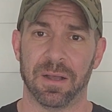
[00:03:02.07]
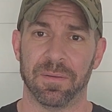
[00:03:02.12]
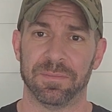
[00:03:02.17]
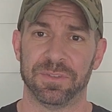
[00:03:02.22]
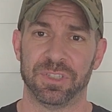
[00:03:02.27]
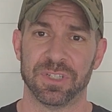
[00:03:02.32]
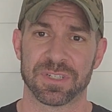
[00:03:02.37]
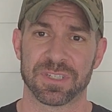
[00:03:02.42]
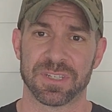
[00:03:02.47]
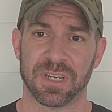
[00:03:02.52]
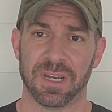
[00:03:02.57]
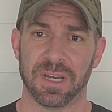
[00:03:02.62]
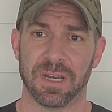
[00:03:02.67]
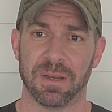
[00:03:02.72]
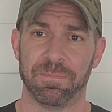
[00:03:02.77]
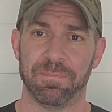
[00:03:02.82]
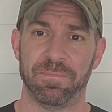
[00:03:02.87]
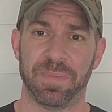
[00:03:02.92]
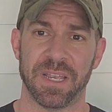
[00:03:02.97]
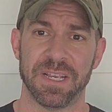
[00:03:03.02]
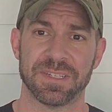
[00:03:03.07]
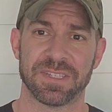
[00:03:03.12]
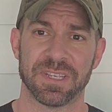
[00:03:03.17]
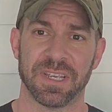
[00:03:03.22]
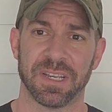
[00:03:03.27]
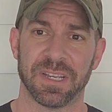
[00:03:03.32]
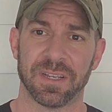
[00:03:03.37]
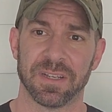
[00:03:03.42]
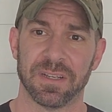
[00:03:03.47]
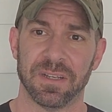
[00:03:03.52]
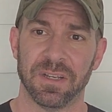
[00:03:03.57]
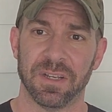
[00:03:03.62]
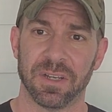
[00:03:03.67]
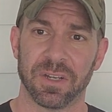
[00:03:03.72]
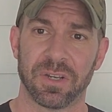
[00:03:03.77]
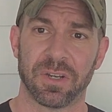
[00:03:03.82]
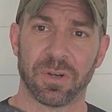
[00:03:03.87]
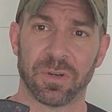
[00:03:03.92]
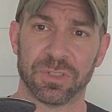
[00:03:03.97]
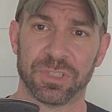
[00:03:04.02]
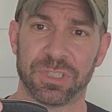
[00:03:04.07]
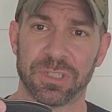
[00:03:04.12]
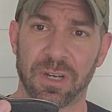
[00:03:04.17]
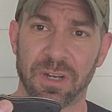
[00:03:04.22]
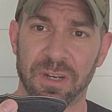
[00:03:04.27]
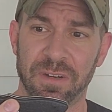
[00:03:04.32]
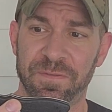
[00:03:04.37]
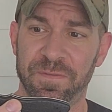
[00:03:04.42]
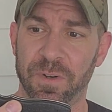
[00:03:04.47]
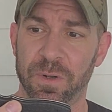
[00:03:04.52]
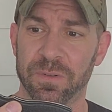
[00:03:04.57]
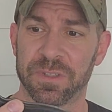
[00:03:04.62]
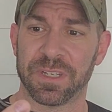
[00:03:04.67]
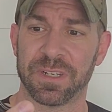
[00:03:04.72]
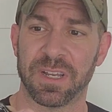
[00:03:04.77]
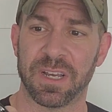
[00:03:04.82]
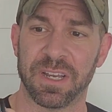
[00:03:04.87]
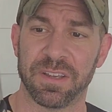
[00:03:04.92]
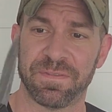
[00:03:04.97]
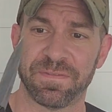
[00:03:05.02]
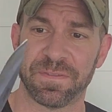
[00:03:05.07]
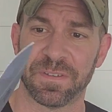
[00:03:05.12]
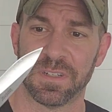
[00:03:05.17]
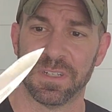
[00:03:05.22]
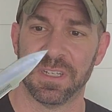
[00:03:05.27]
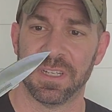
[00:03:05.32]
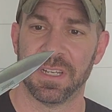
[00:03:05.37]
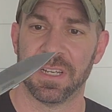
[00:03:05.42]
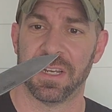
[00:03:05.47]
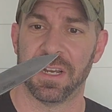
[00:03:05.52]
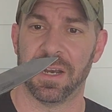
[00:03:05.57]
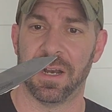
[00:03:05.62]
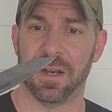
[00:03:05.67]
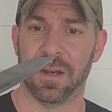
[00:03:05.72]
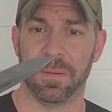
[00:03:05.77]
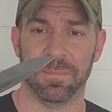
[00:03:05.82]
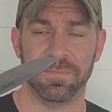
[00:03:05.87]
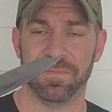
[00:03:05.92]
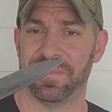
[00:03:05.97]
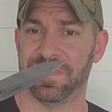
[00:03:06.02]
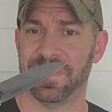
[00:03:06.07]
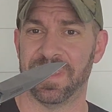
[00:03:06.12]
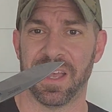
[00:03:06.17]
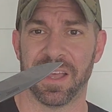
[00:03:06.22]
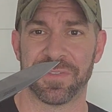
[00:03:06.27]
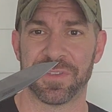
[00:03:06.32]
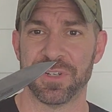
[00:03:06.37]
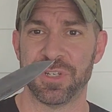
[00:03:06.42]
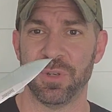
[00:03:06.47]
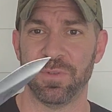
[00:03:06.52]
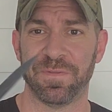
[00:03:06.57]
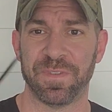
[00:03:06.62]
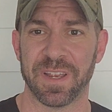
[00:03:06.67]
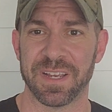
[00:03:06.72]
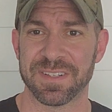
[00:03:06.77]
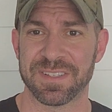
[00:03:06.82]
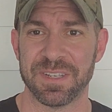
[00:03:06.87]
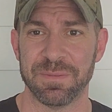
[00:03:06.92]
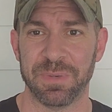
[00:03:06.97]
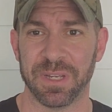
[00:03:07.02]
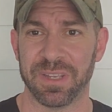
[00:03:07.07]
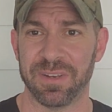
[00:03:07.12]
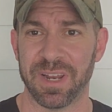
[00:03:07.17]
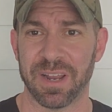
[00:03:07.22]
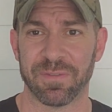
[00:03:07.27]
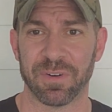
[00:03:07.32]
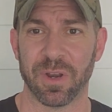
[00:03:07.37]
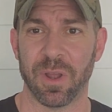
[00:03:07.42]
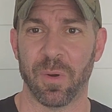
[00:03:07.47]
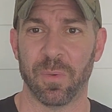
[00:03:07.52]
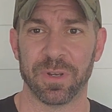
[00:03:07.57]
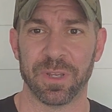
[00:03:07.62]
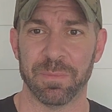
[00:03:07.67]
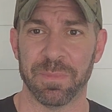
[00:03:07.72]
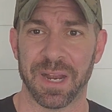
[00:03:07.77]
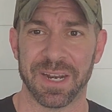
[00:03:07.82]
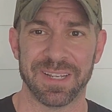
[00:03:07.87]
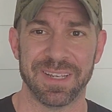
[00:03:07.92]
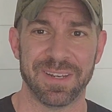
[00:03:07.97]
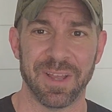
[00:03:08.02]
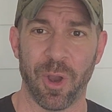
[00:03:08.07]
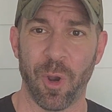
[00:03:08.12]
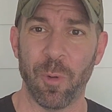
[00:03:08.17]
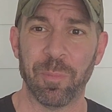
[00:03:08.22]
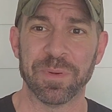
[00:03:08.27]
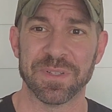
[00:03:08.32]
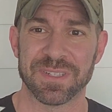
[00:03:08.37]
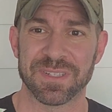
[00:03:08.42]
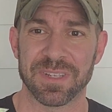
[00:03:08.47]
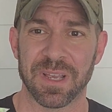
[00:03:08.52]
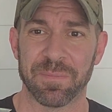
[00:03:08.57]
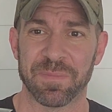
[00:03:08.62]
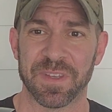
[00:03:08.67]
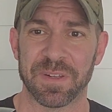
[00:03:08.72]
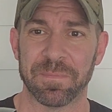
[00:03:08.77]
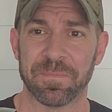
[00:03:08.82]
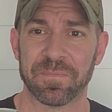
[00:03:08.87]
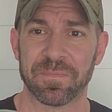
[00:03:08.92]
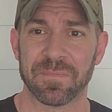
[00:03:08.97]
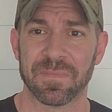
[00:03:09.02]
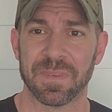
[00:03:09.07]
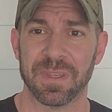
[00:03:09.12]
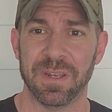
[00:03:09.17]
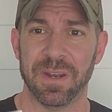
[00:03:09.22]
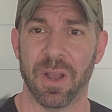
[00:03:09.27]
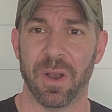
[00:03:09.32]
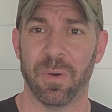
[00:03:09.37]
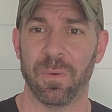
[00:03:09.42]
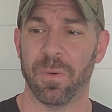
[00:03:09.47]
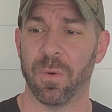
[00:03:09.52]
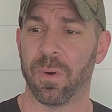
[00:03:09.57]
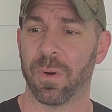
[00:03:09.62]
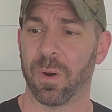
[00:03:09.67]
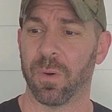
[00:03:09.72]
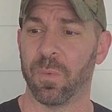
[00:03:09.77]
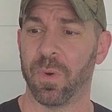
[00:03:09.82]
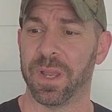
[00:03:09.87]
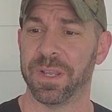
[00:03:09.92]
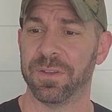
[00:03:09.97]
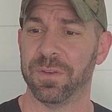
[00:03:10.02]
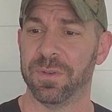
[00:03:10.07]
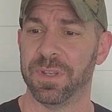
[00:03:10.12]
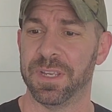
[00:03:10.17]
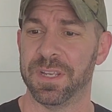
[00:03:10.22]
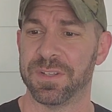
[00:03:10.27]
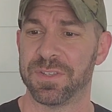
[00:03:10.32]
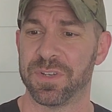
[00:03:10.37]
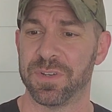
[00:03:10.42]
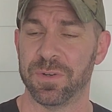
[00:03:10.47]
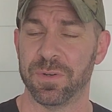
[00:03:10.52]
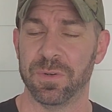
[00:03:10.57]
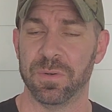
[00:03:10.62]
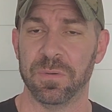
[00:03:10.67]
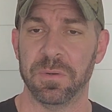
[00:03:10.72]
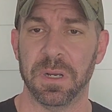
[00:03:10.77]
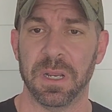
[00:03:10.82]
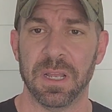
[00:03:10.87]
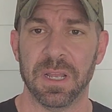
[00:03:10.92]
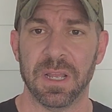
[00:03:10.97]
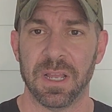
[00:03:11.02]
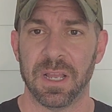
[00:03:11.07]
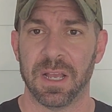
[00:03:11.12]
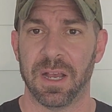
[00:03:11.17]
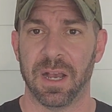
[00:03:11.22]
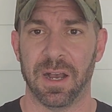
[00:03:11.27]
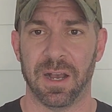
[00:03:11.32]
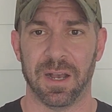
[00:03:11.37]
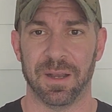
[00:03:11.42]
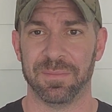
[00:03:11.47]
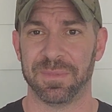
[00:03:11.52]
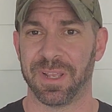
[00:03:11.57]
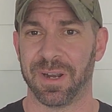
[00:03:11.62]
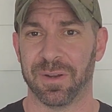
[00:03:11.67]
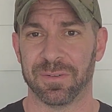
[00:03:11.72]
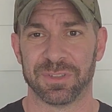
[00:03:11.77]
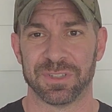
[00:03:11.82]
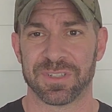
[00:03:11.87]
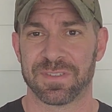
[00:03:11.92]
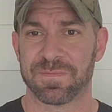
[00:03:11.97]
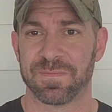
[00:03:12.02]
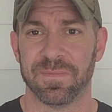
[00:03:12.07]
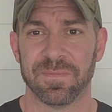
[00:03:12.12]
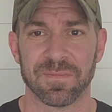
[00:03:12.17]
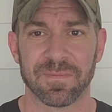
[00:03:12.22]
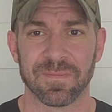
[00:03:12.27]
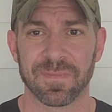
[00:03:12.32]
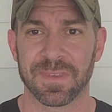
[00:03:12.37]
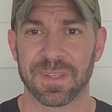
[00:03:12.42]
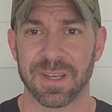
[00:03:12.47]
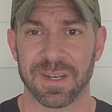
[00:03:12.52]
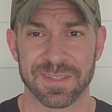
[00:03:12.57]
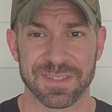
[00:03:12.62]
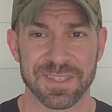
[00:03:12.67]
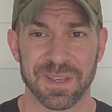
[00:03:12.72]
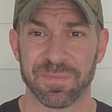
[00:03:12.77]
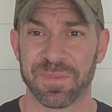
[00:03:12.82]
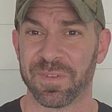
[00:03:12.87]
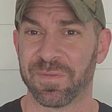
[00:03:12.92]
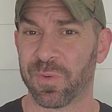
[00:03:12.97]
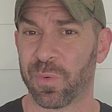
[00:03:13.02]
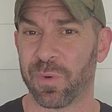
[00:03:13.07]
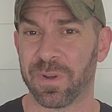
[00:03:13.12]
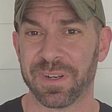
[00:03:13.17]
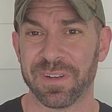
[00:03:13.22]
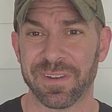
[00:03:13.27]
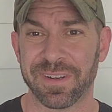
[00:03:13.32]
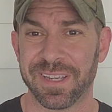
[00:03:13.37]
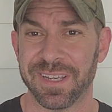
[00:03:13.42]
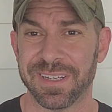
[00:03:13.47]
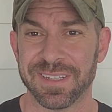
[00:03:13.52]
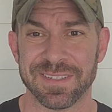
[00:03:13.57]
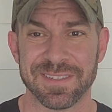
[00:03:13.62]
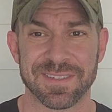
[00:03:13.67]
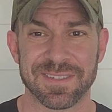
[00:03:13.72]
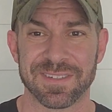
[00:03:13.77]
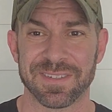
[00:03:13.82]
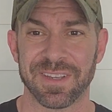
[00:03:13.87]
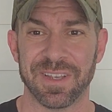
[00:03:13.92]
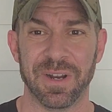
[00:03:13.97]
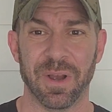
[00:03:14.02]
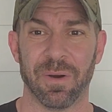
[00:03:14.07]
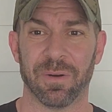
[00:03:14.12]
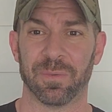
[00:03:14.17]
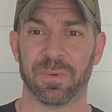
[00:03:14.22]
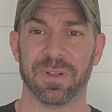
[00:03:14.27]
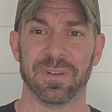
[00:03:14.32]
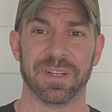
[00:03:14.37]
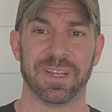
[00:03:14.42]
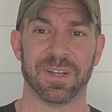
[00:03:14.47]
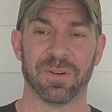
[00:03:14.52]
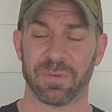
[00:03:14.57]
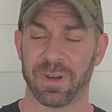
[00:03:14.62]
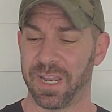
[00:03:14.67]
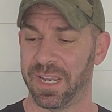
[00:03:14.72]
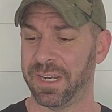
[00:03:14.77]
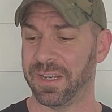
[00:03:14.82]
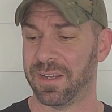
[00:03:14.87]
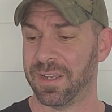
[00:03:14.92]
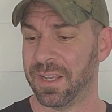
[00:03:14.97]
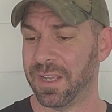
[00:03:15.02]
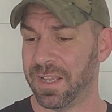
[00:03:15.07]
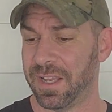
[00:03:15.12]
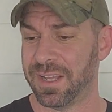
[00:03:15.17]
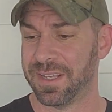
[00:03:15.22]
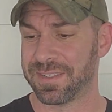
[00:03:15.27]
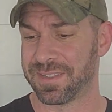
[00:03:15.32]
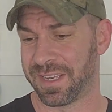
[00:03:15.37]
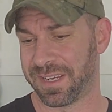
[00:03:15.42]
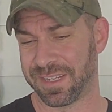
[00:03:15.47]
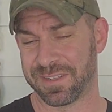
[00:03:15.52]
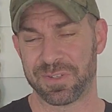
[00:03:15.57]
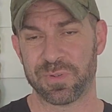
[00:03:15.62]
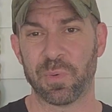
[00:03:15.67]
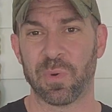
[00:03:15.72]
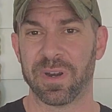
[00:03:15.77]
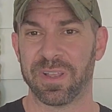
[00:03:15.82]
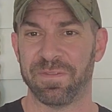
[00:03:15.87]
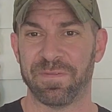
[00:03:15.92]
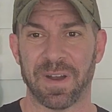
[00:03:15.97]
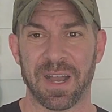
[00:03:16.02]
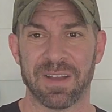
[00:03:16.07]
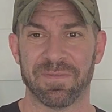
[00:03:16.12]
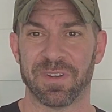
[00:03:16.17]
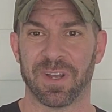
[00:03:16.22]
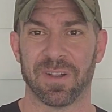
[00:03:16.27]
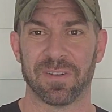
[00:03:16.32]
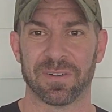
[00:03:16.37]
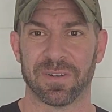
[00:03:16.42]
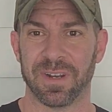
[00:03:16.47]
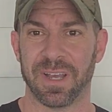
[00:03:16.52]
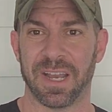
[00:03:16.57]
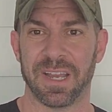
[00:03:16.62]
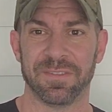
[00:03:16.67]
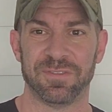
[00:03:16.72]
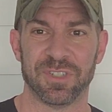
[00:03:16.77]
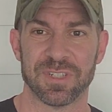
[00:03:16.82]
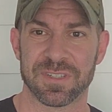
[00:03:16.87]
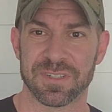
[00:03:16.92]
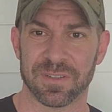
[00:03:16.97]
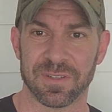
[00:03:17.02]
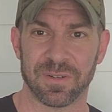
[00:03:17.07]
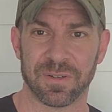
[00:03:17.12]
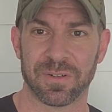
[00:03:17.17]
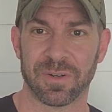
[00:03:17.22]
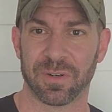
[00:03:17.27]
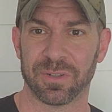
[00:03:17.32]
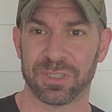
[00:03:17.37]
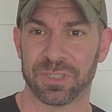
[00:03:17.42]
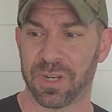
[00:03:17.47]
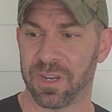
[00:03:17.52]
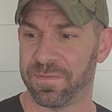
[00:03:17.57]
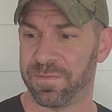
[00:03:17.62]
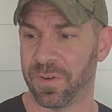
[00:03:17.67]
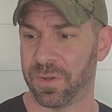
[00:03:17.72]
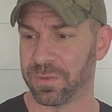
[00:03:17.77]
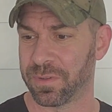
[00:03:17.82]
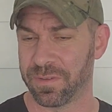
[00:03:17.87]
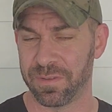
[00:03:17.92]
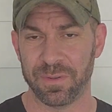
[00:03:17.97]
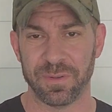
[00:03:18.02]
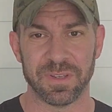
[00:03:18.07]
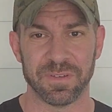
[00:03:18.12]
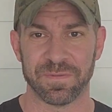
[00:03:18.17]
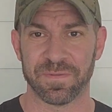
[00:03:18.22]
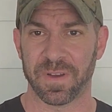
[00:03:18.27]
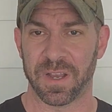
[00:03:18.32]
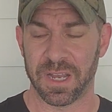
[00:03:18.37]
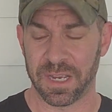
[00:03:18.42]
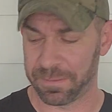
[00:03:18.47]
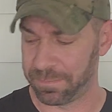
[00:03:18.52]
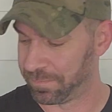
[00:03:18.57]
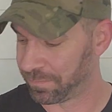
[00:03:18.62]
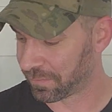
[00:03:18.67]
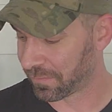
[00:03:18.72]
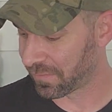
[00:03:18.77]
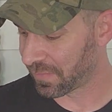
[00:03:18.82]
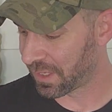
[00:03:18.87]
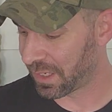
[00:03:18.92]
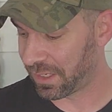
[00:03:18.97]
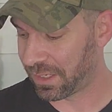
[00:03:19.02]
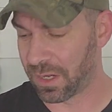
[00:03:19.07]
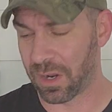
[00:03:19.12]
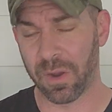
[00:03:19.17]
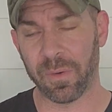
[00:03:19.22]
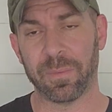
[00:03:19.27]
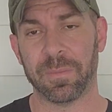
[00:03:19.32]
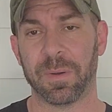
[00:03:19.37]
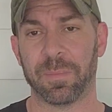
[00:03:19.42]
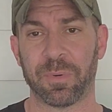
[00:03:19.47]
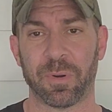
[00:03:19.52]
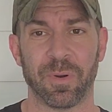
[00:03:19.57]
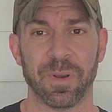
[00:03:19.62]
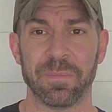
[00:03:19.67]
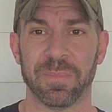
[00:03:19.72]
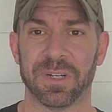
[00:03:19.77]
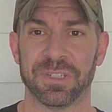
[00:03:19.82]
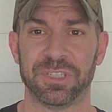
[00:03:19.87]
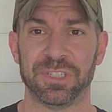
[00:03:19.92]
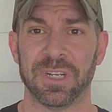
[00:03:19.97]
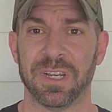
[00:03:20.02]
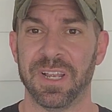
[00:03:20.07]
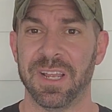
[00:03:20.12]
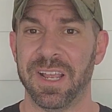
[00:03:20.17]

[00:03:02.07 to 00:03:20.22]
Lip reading: Just a basic KERSHAW folding knife. Nothing too fancy, but you never know when you might need to open something, you know, or when you need to, you know, just cut something for one of your kids. You know, a really great, it's like a $25 knife, just a little KERSHAW folder that you can find, you know, pretty much